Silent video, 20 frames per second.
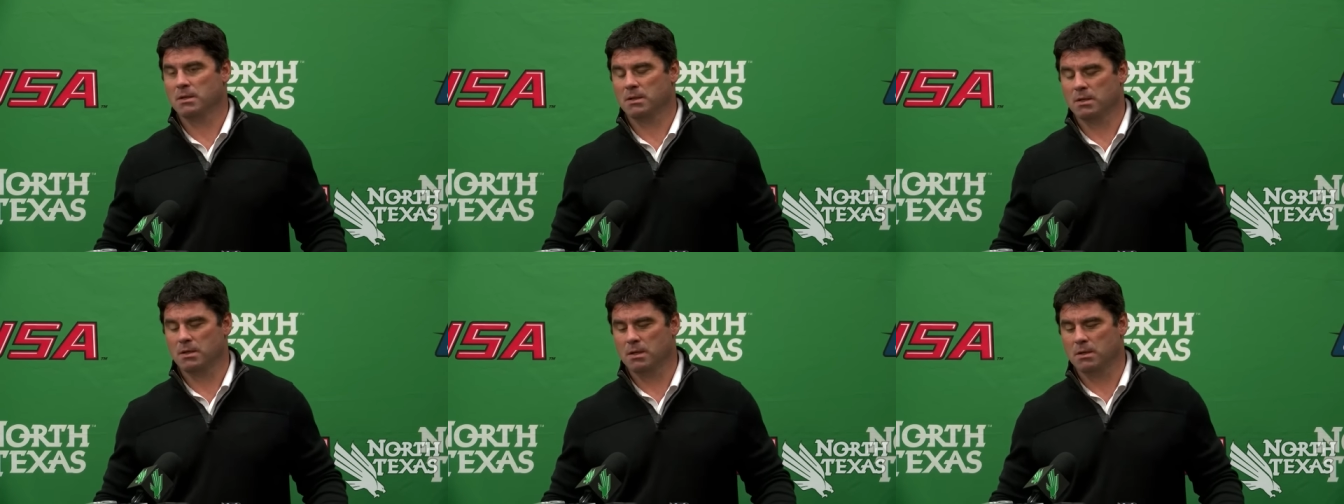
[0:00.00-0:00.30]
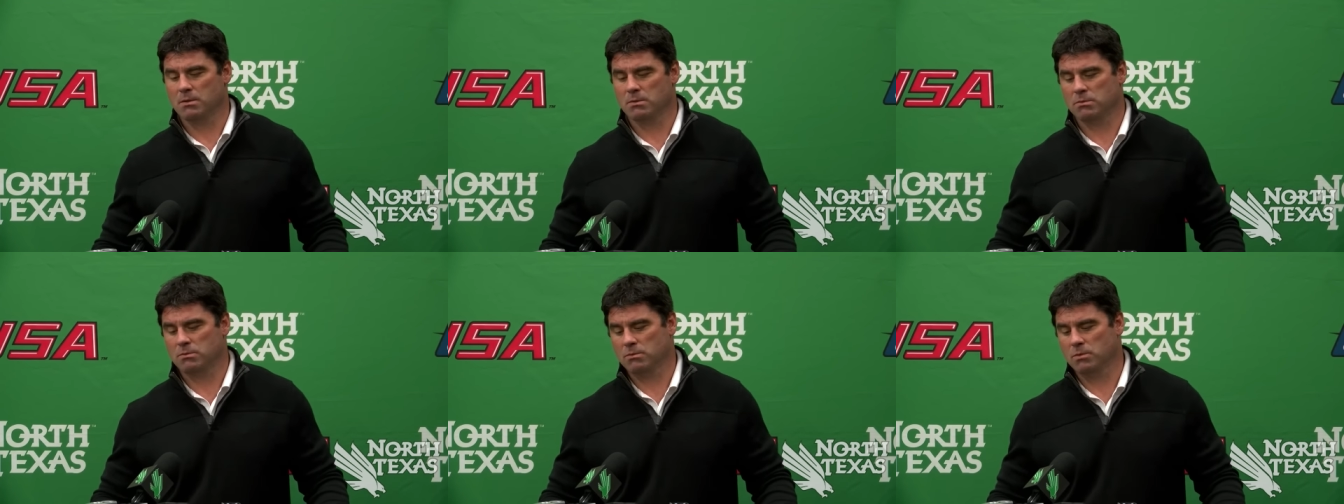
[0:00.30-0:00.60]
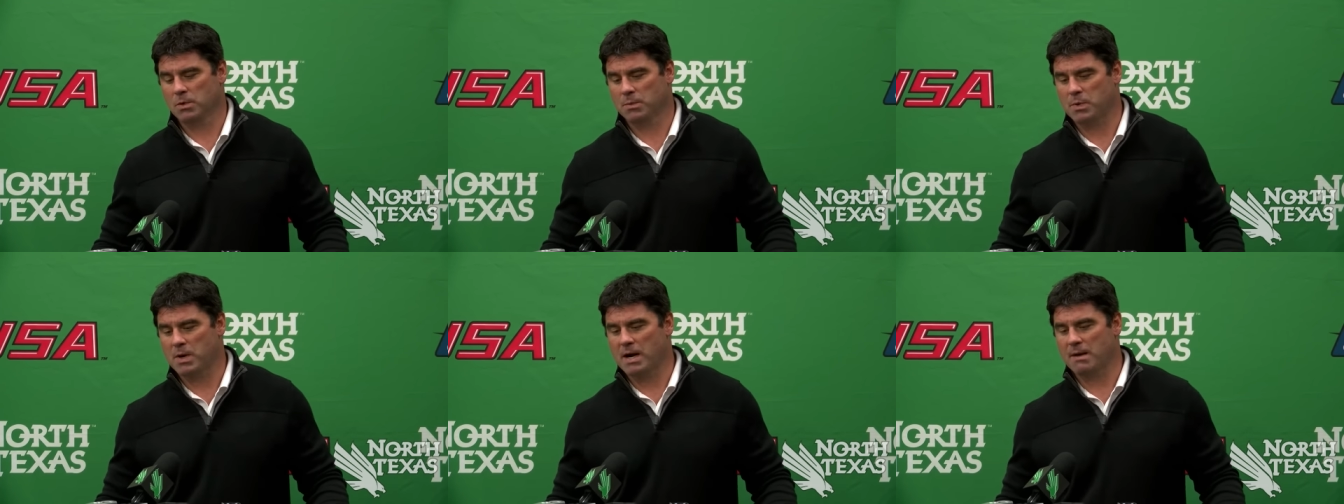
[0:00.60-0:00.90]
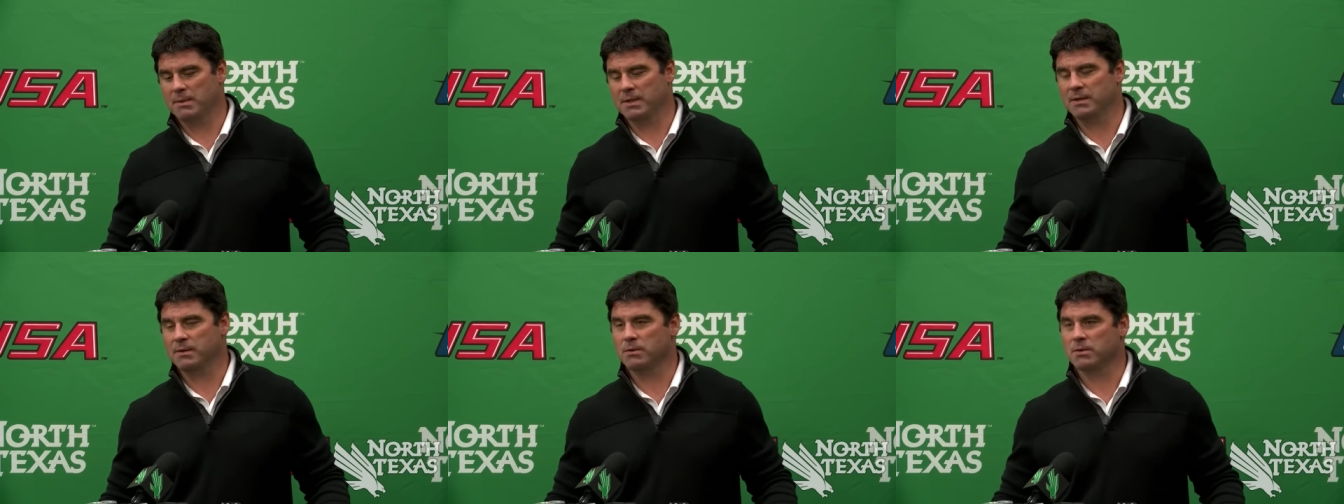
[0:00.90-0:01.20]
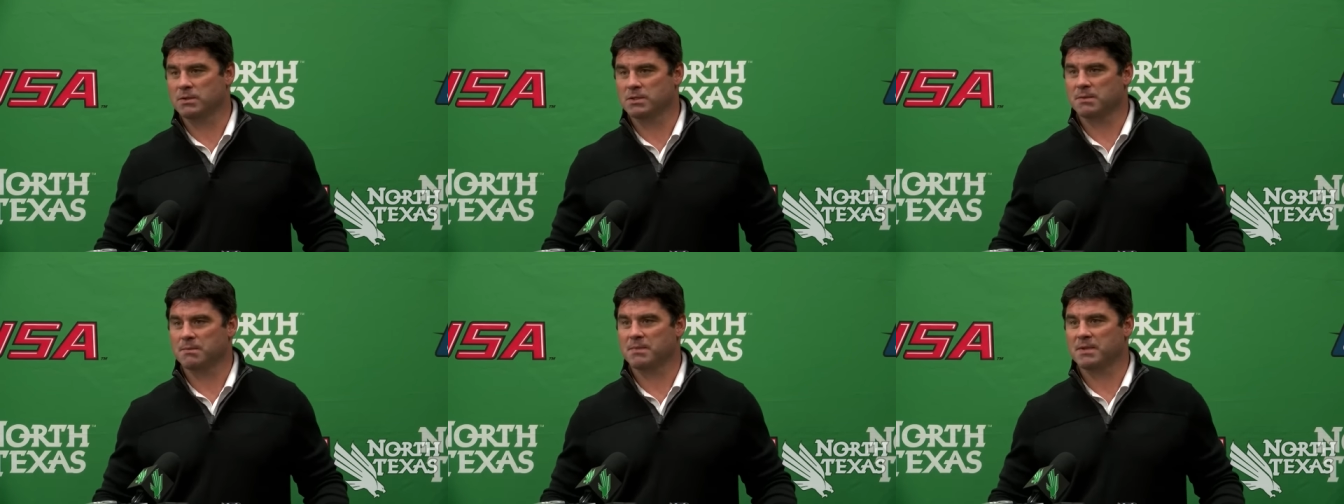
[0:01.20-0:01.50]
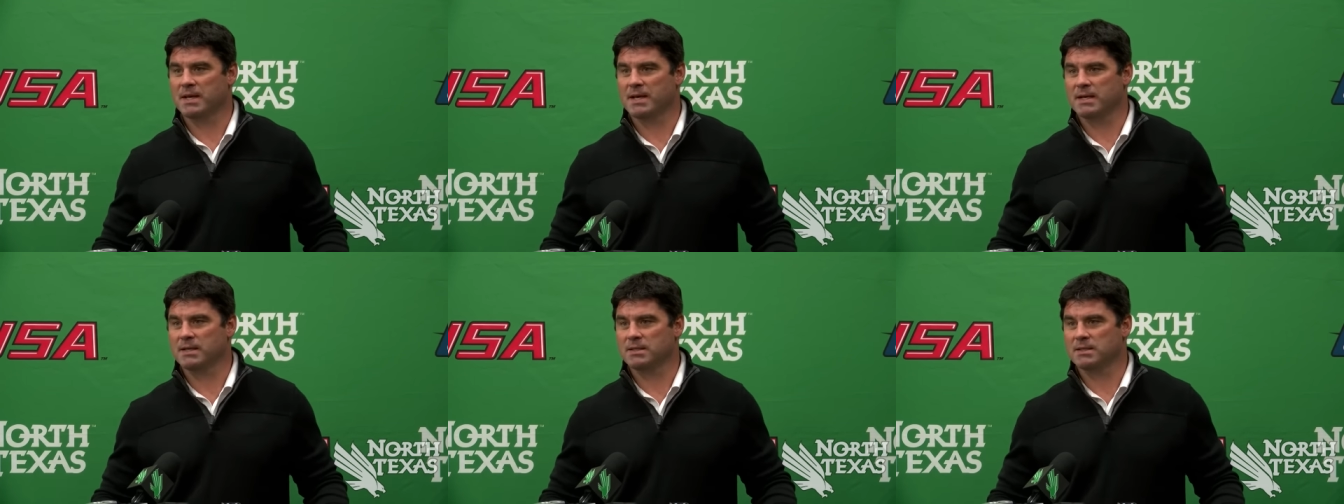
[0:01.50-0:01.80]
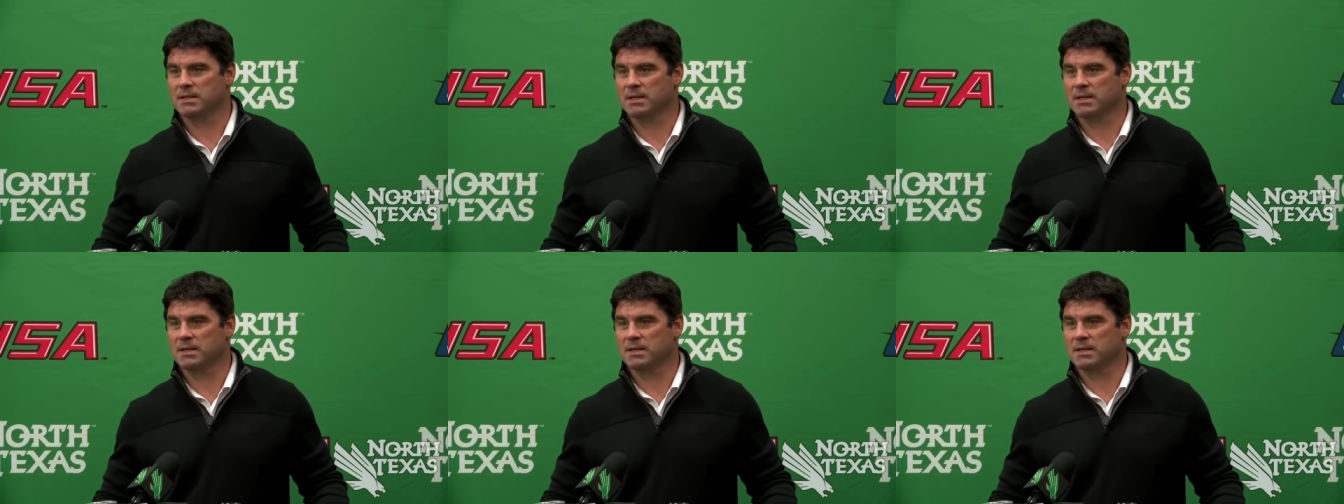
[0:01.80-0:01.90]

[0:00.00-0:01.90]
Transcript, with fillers: you know, we're probably doing some things